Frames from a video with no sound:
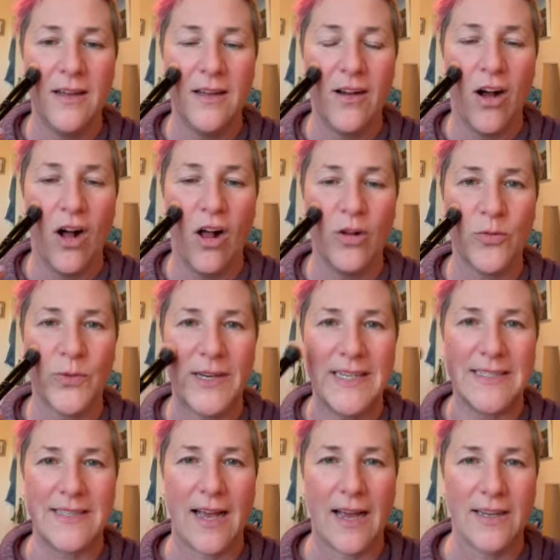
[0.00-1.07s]
all
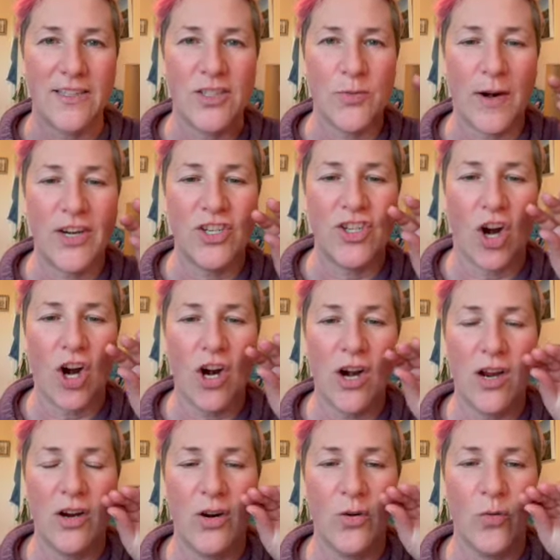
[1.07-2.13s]
recess, right?
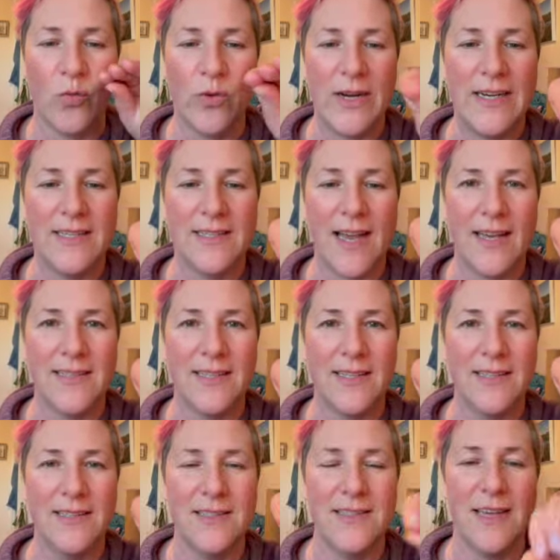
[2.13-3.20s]
Dark
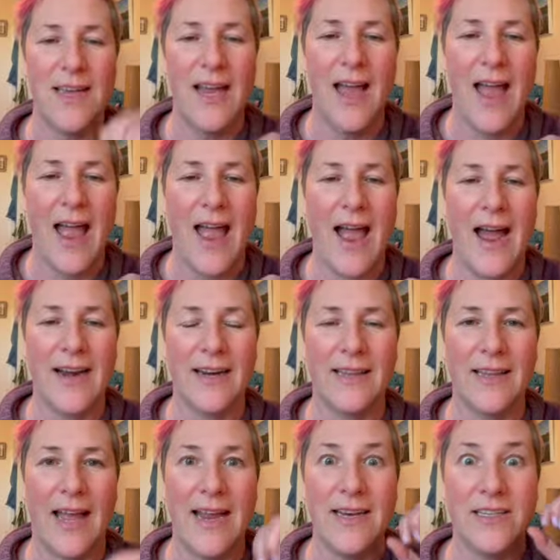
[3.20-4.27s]
recesses and
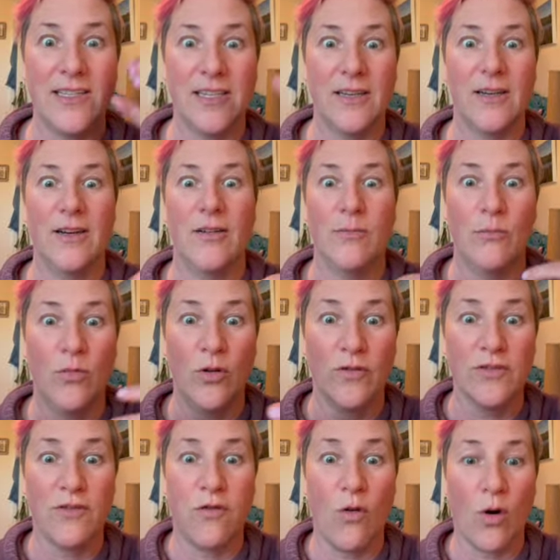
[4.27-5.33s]
light
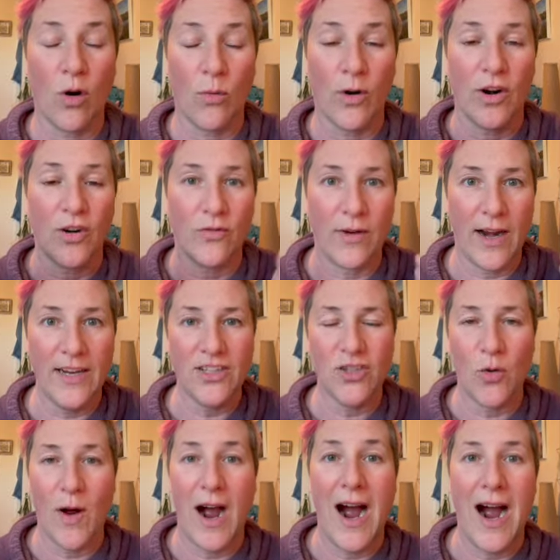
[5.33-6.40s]
moves forward, right?
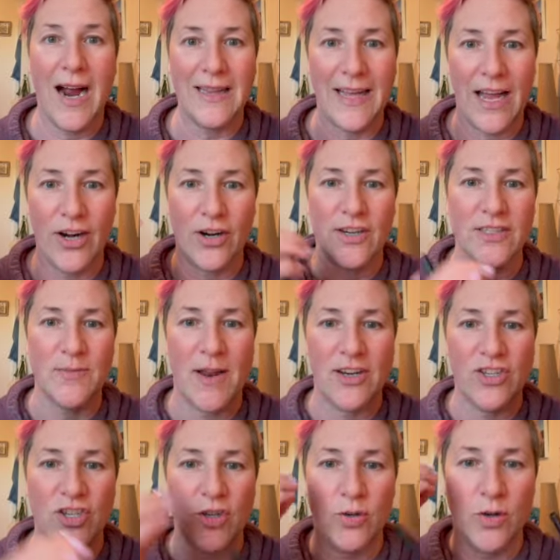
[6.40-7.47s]
So a highlighter is
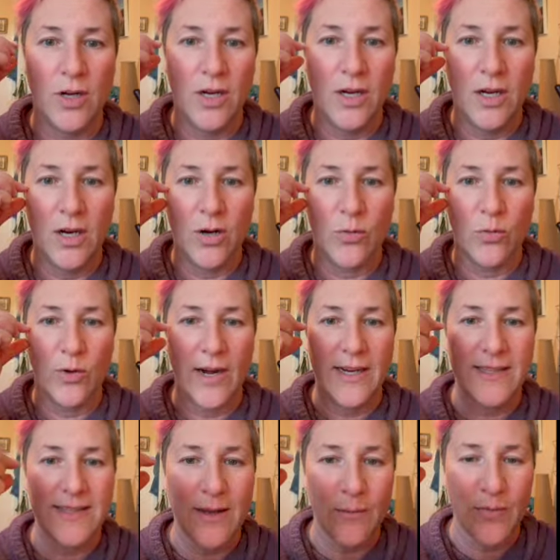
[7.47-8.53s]
meant to
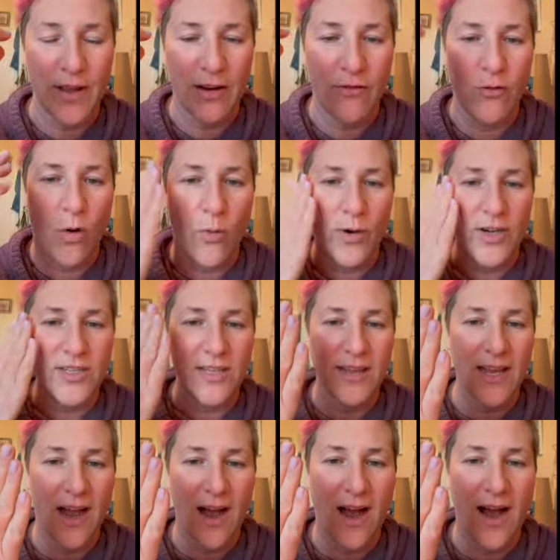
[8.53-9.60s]
raise something forward to
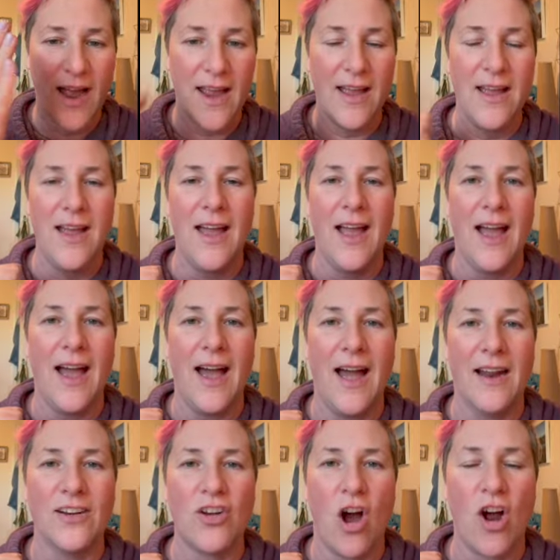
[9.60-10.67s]
the eye,
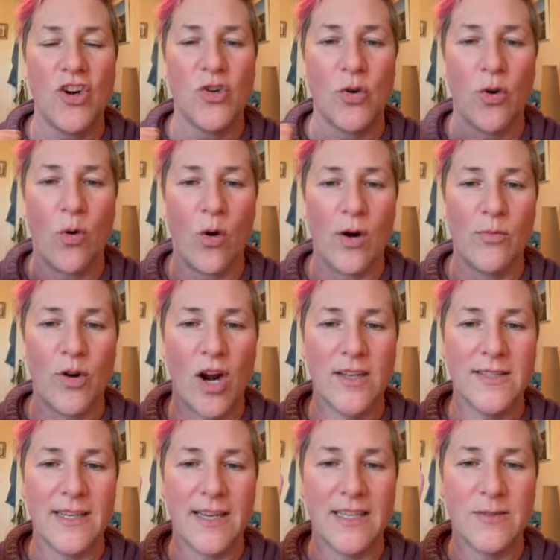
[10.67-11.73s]
and contour or
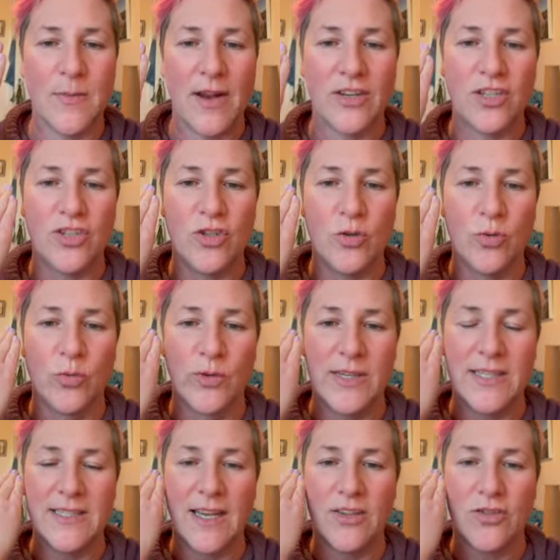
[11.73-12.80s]
bronzing is meant to
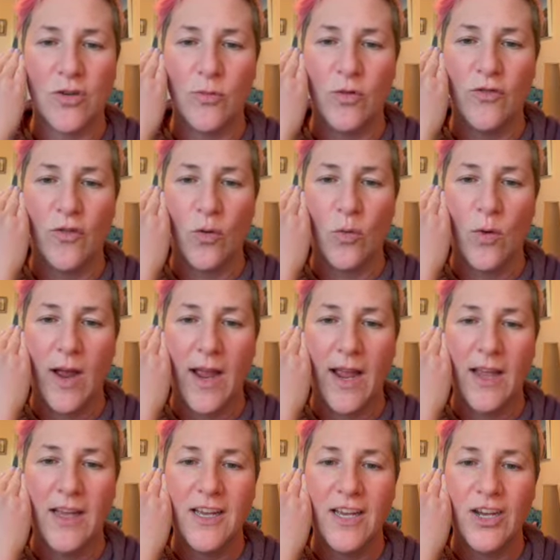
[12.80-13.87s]
recess or move
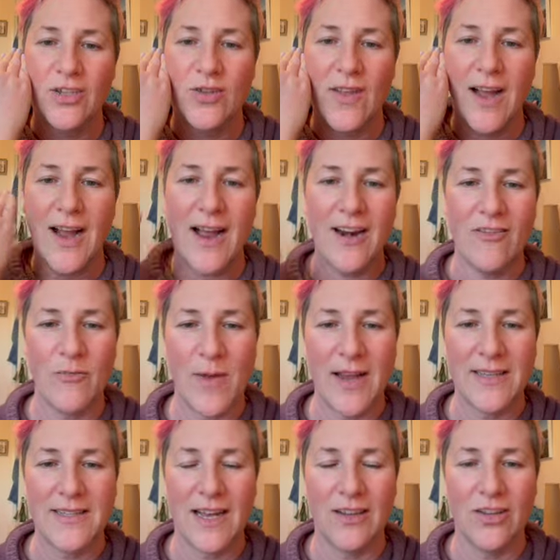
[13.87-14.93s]
away. So that kind of
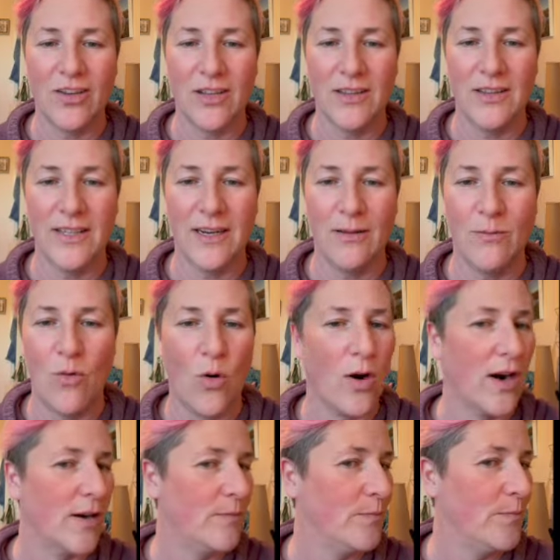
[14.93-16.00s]
makes that look a little
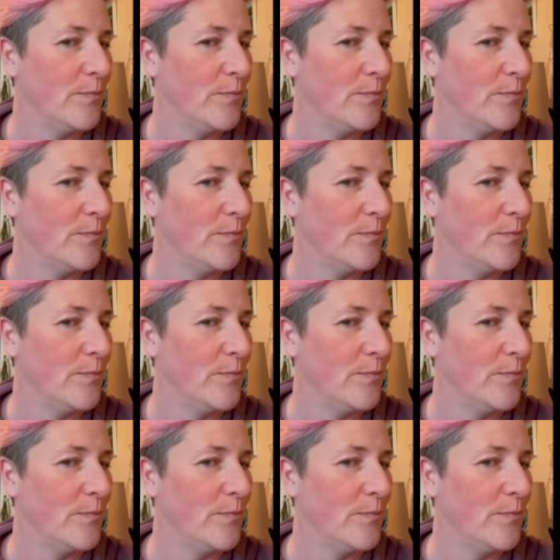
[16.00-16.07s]
more